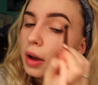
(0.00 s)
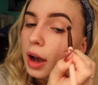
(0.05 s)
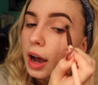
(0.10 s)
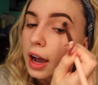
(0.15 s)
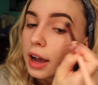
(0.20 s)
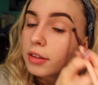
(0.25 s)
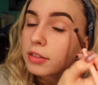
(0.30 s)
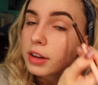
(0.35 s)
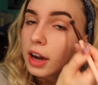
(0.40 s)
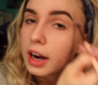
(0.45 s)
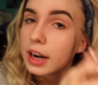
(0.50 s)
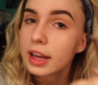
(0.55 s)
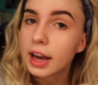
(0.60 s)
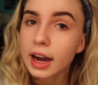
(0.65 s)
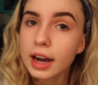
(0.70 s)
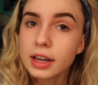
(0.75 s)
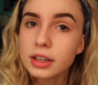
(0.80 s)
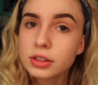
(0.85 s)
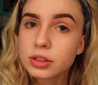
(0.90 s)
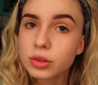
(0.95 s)
I have tiny
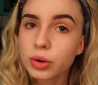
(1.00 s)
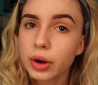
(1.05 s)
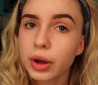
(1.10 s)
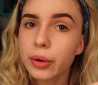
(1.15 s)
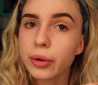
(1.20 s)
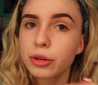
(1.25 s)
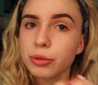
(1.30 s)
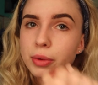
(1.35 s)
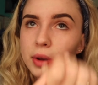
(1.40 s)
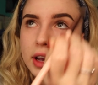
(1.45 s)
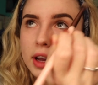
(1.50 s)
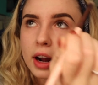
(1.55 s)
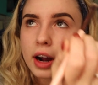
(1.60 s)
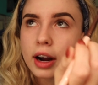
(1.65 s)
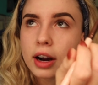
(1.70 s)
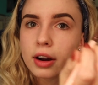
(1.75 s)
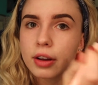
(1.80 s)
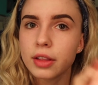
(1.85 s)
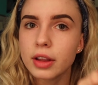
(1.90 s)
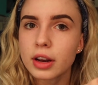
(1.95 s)
eyes, so I always make it
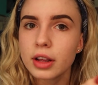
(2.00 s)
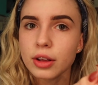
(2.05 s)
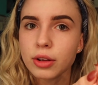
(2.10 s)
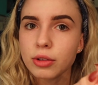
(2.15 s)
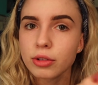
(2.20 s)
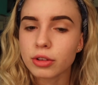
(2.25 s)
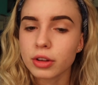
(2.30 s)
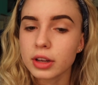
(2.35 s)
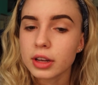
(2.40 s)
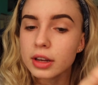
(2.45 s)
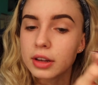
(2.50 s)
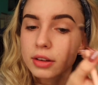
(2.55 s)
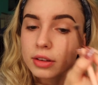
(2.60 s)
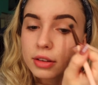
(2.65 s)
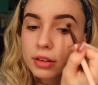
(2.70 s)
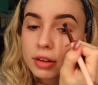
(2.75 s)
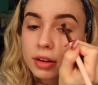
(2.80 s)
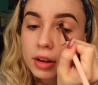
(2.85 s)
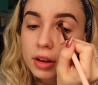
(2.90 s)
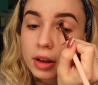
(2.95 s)
higher than it usually
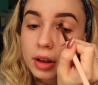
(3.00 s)
is,